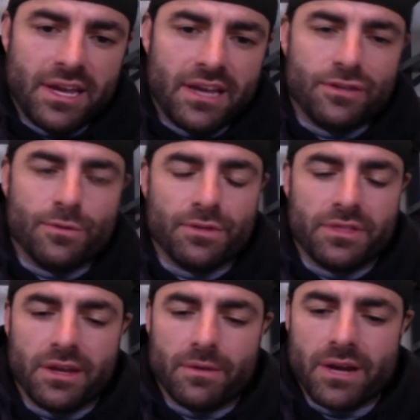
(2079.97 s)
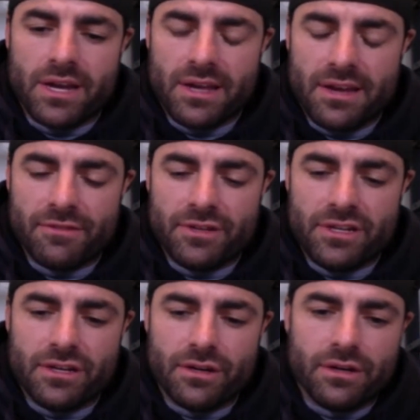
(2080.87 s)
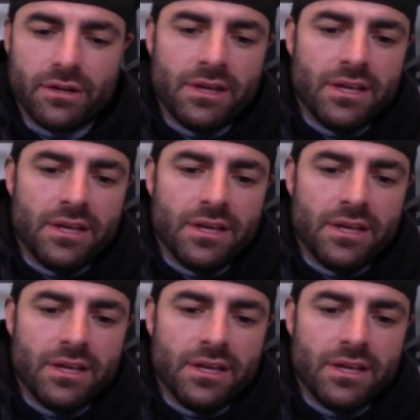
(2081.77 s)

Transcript: annual thing right every year